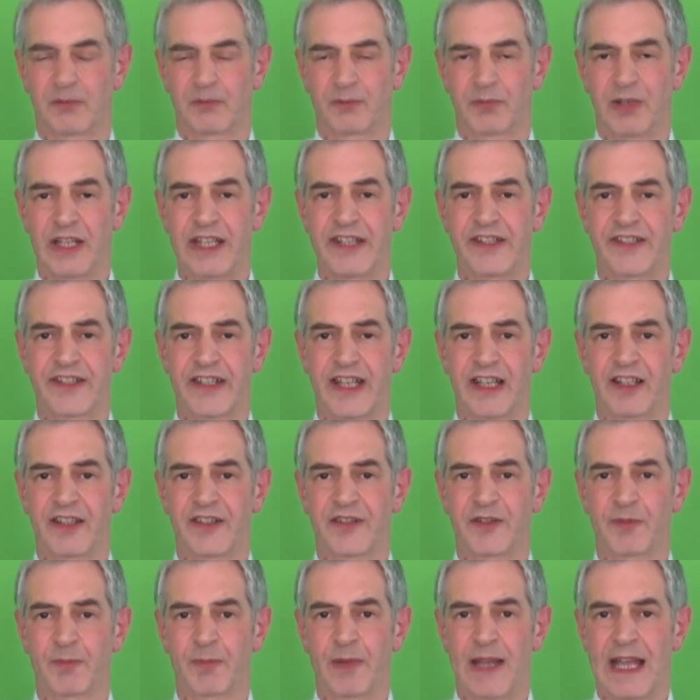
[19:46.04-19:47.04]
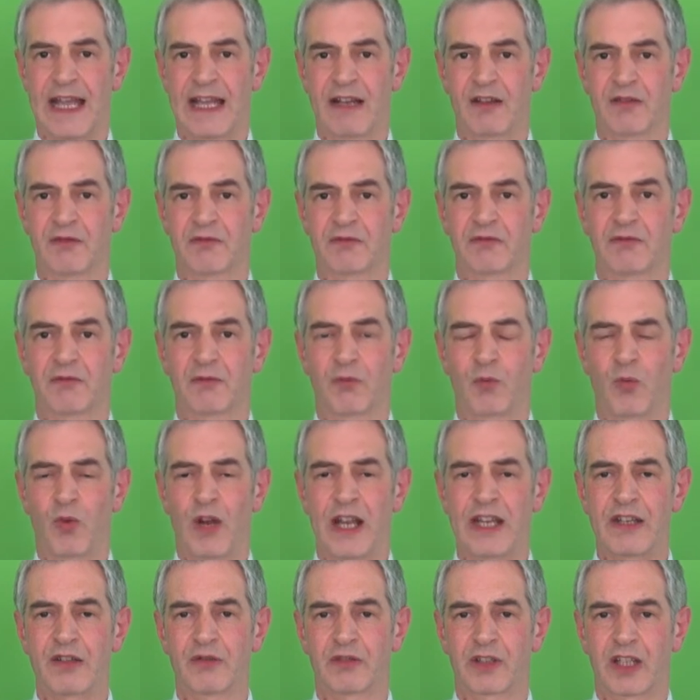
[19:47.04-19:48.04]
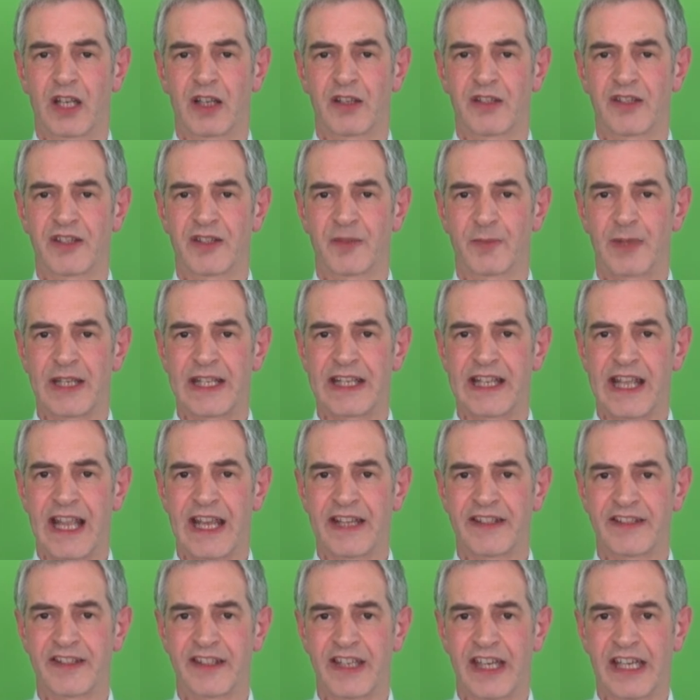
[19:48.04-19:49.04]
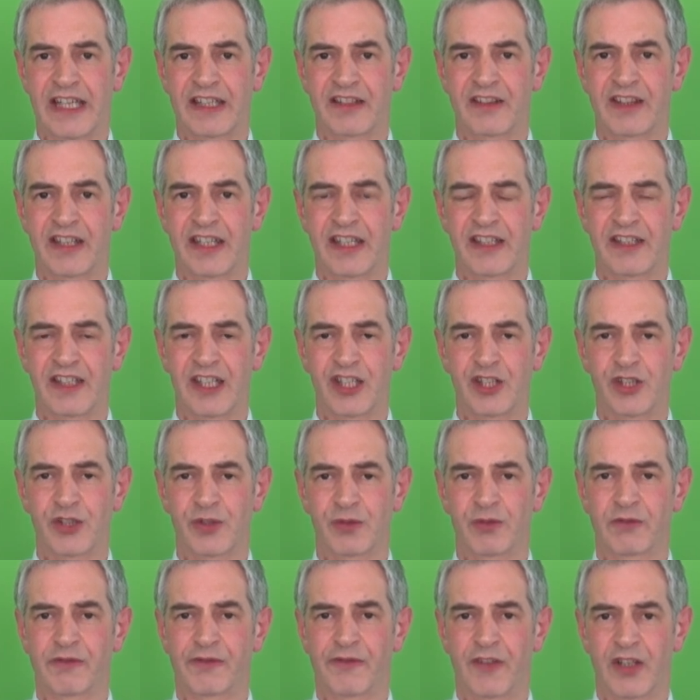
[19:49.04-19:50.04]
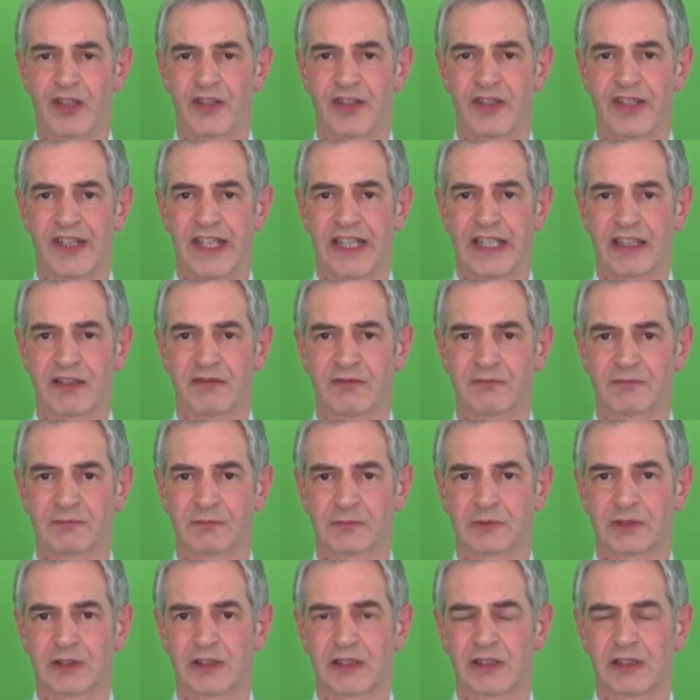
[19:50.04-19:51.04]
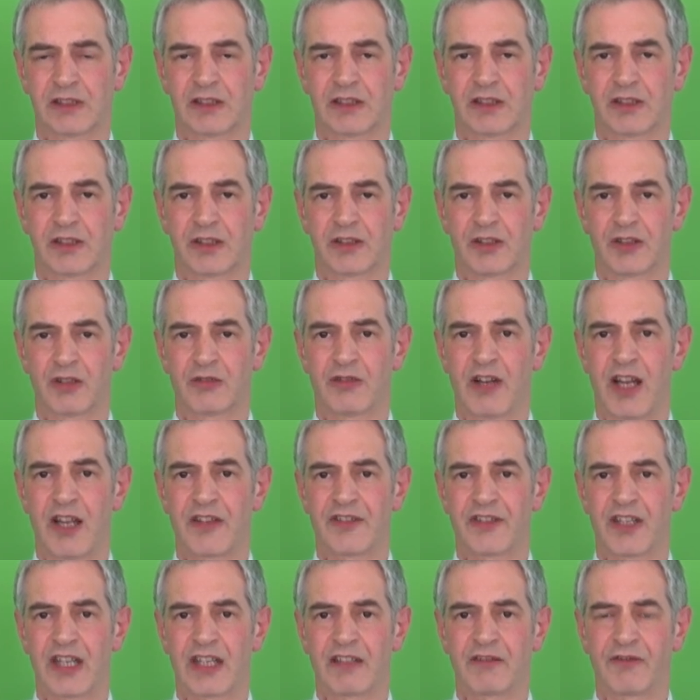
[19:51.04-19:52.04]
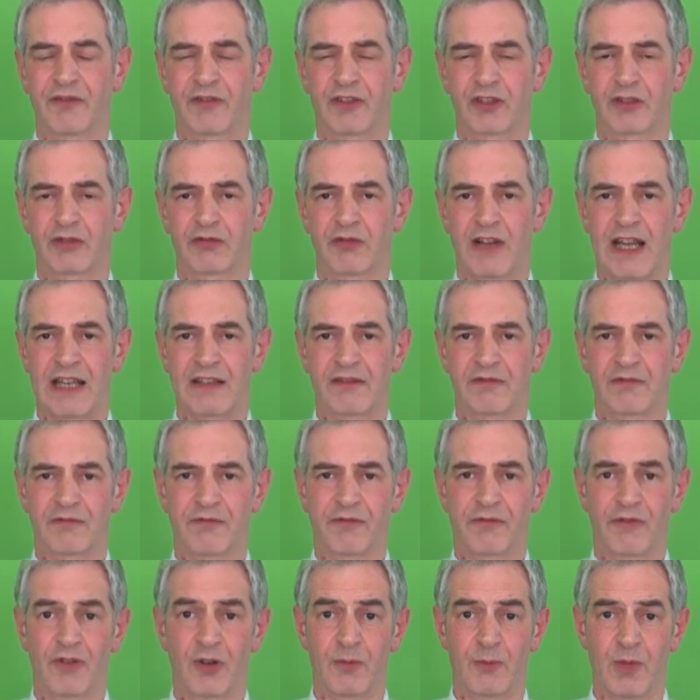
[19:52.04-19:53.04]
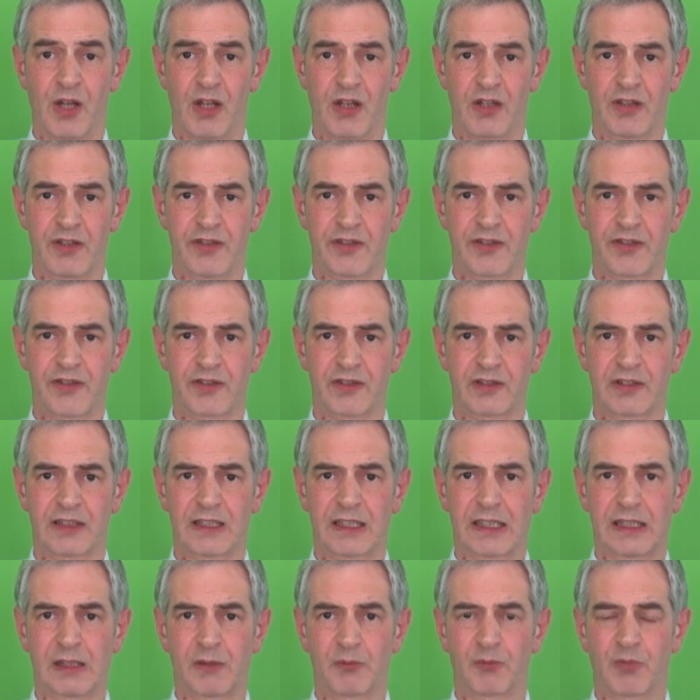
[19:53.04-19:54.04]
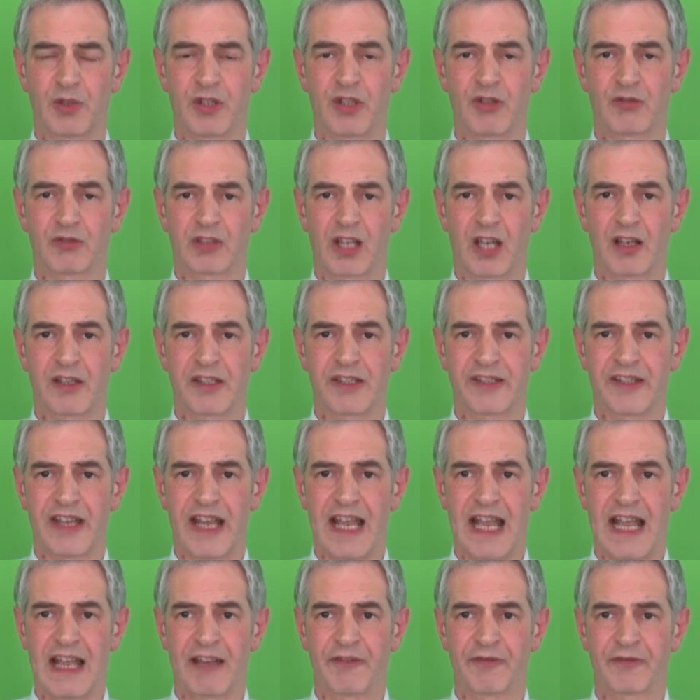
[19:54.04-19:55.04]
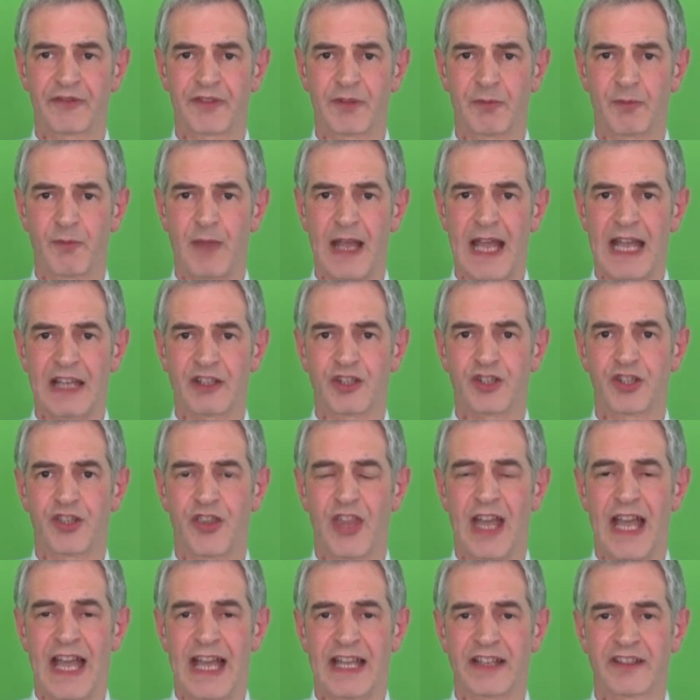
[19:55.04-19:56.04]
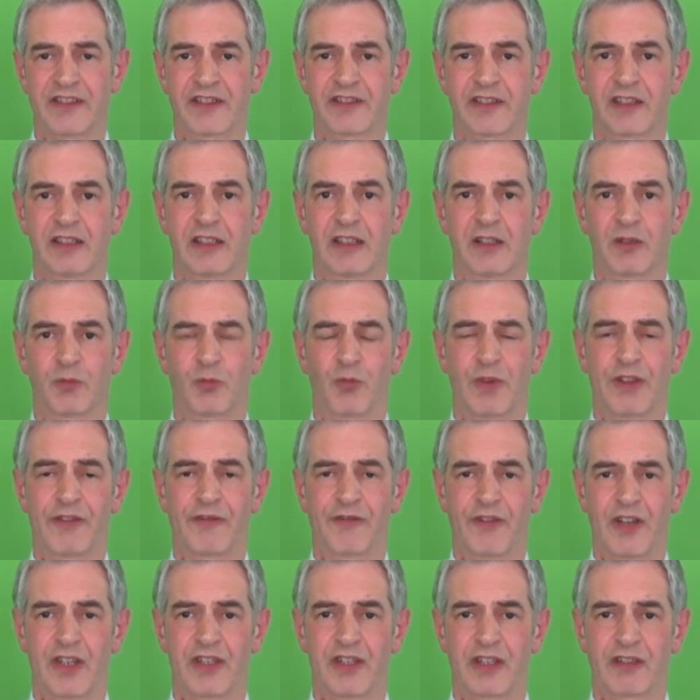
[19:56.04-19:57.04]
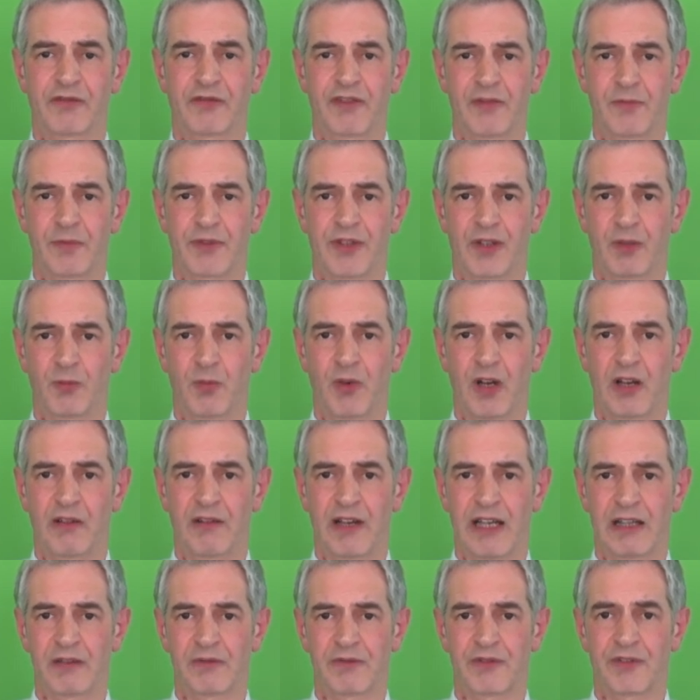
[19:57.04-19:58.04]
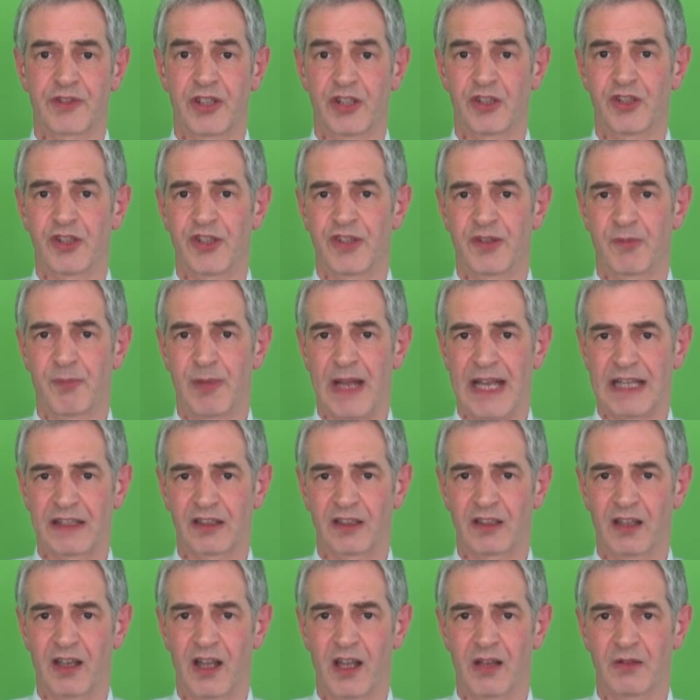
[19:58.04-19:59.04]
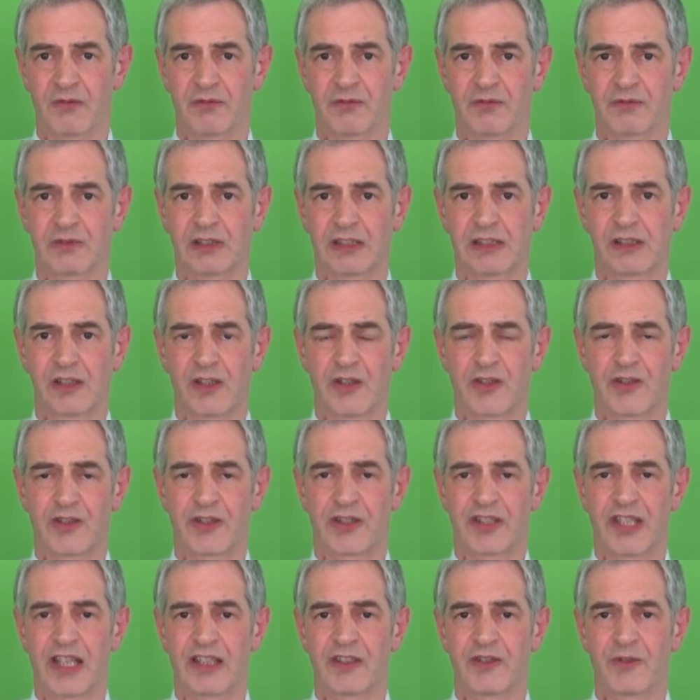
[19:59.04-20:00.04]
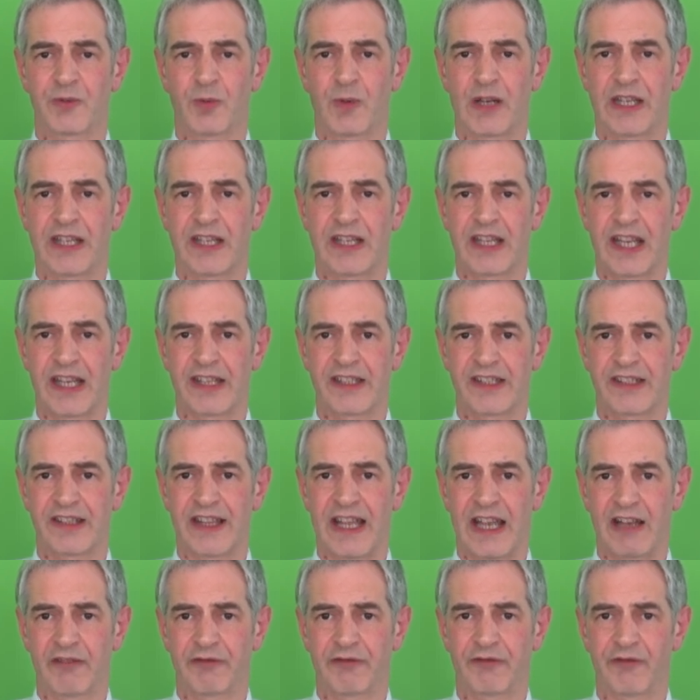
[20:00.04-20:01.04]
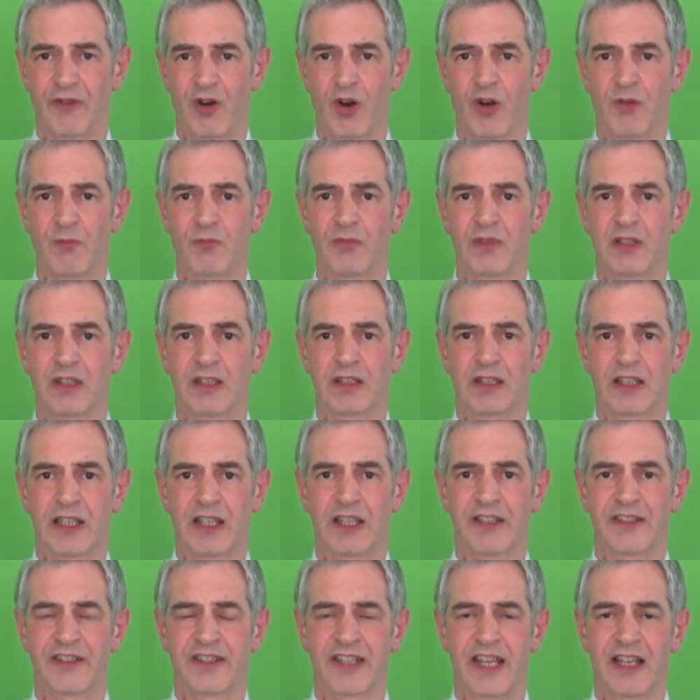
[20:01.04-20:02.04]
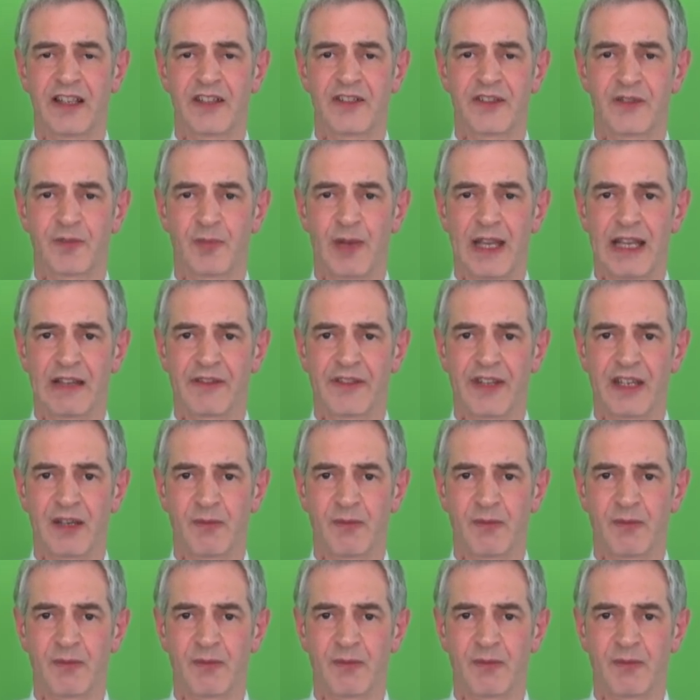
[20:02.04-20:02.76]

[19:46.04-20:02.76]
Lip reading: Please tell us about where you're going to be getting the additional funding. You're asking for grant from us, but you're going to have to match that with funding from somewhere else, such as a bank loan. So tell us where you're getting that from and tell us about the